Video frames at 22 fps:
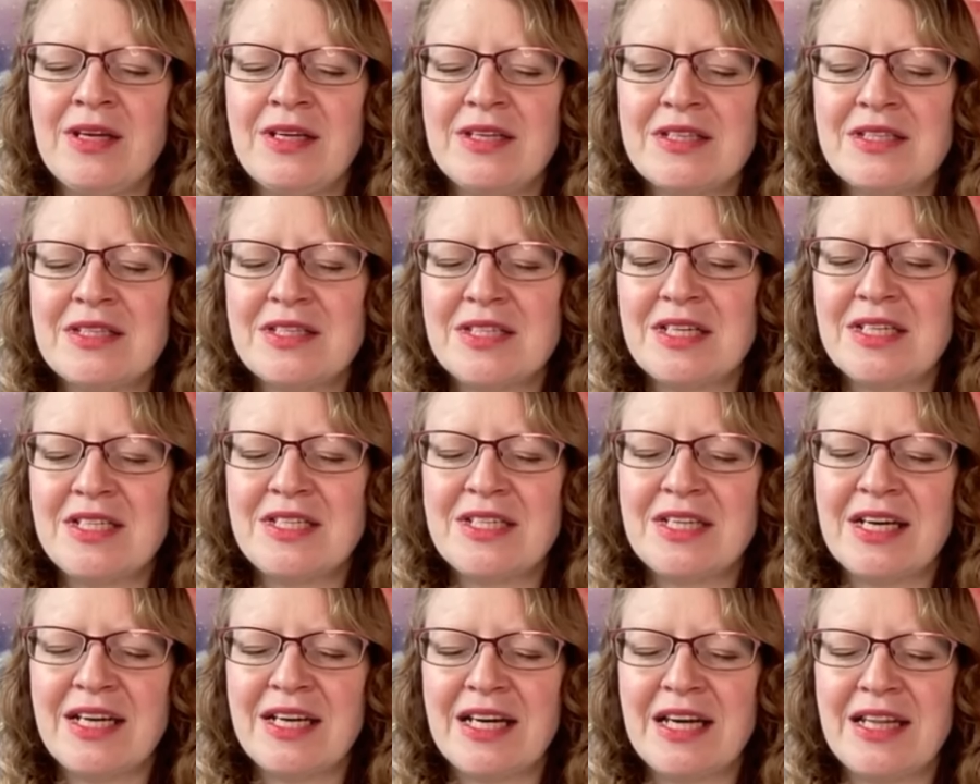
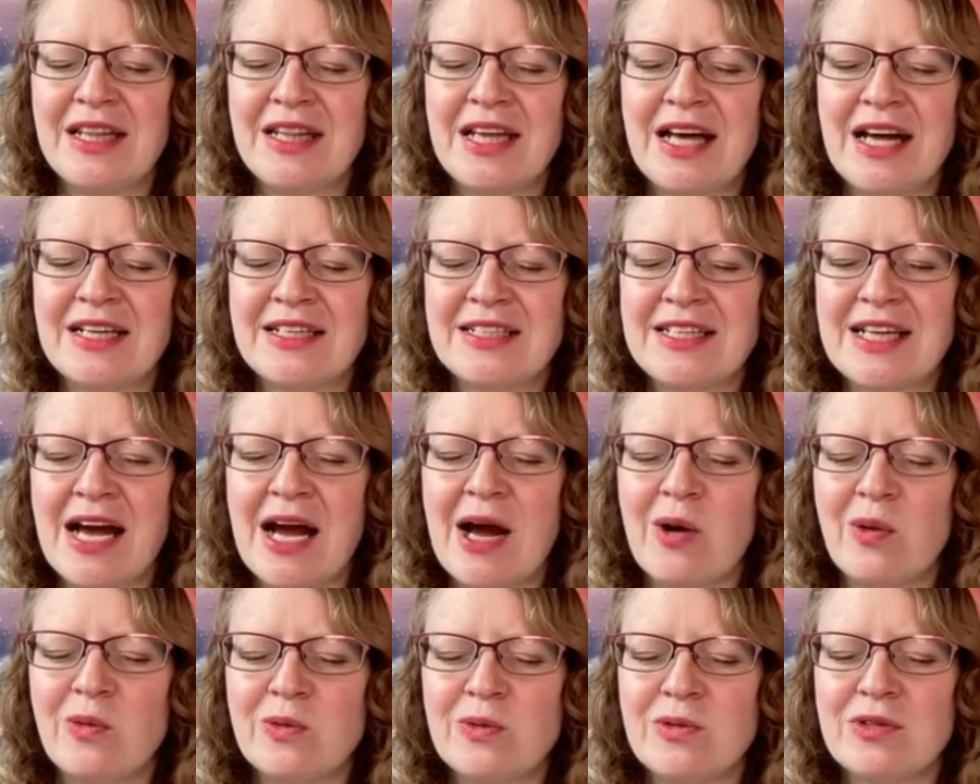sitting in that
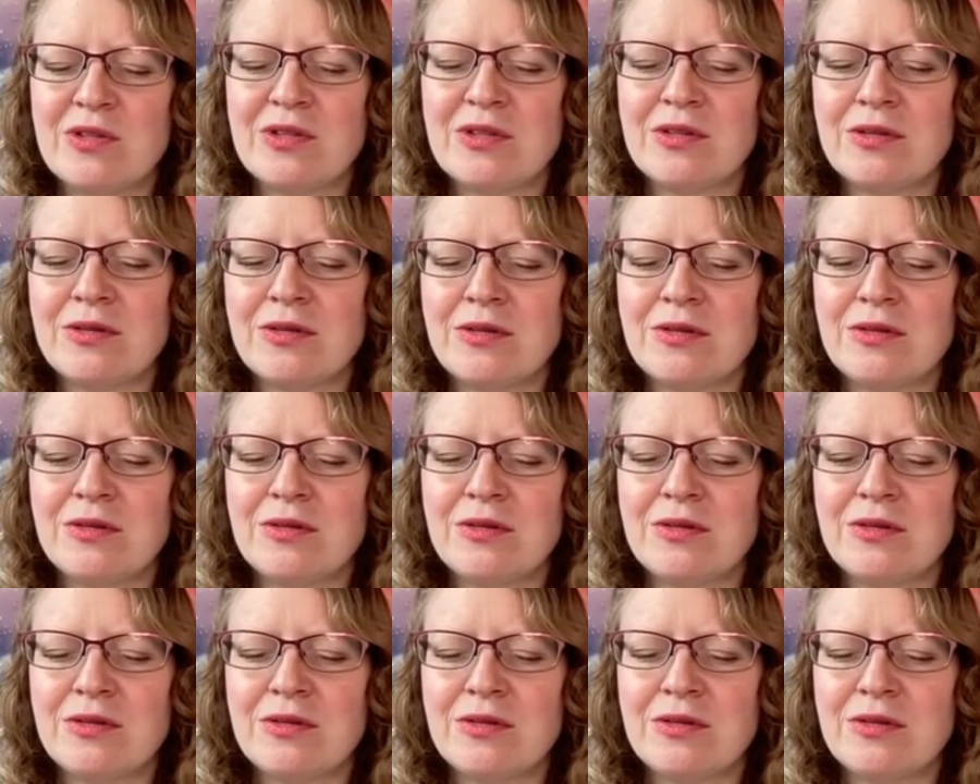doubt